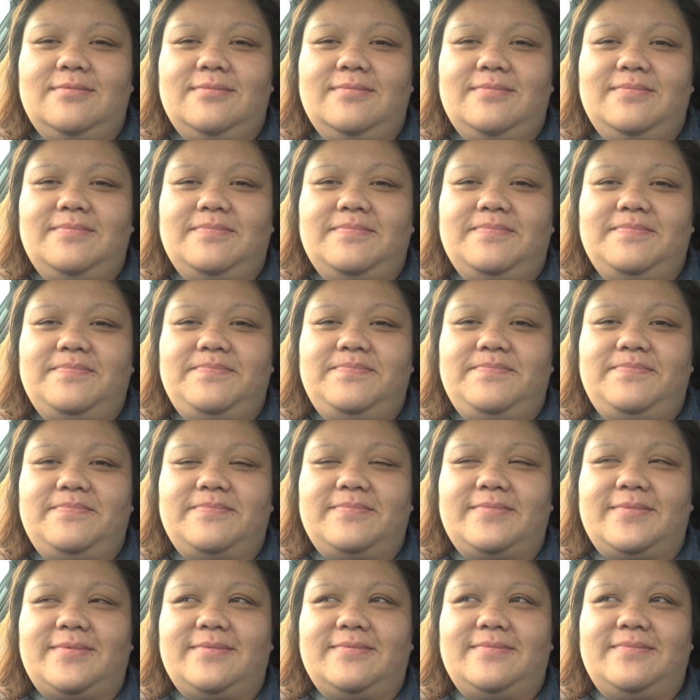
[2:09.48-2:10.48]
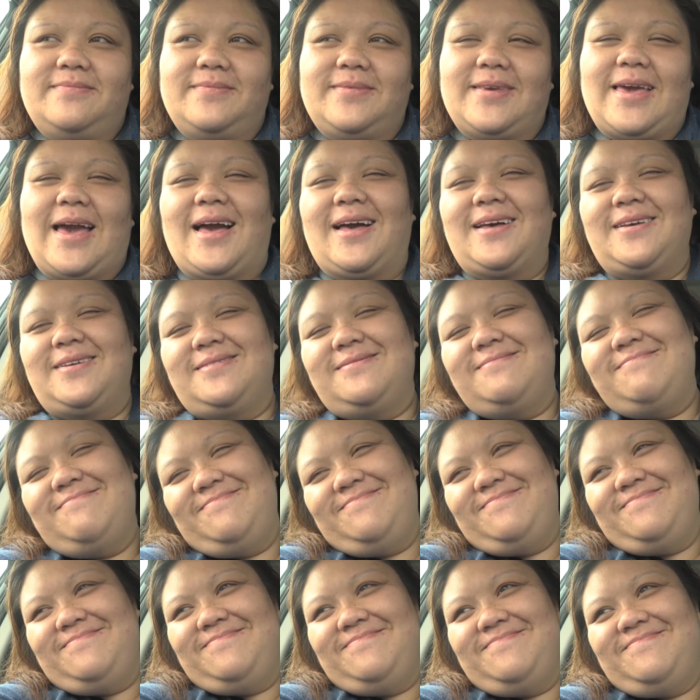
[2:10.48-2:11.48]
right?
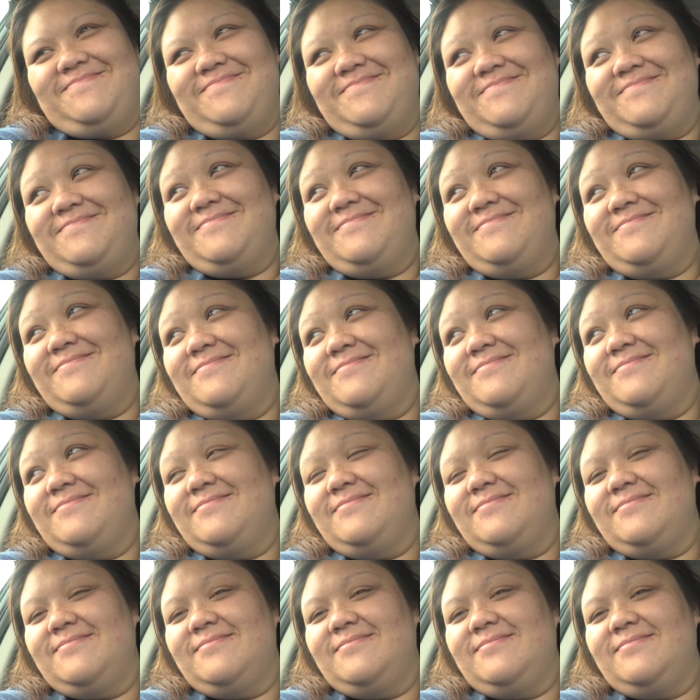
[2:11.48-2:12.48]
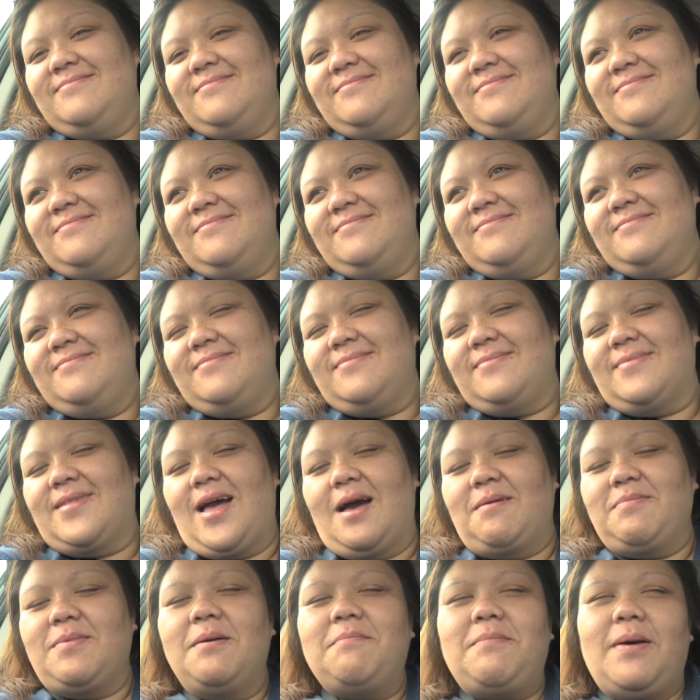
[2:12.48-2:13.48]
Yeah. And you're bipolar.
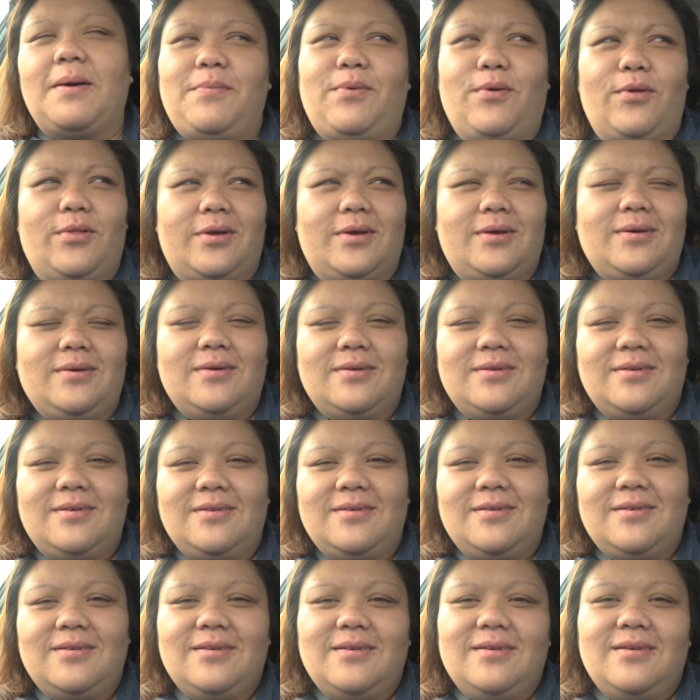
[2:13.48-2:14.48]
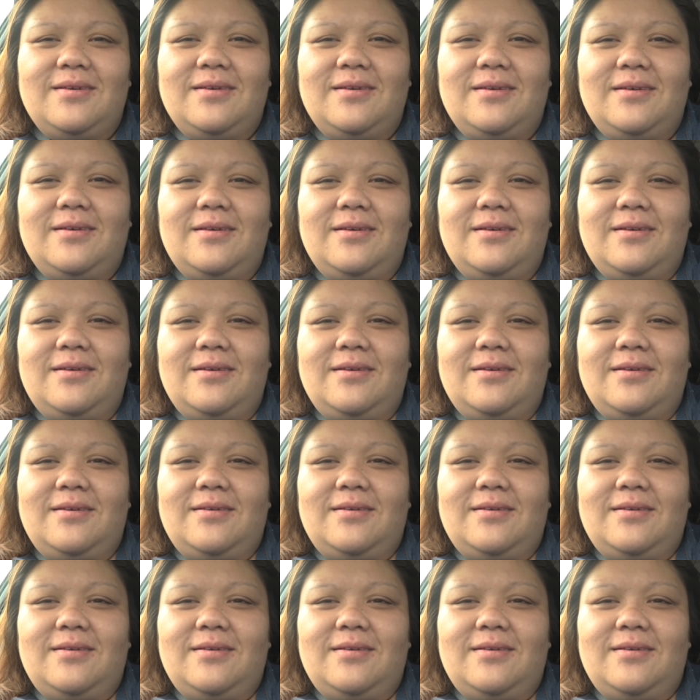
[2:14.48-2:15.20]
I'm not bipolar. So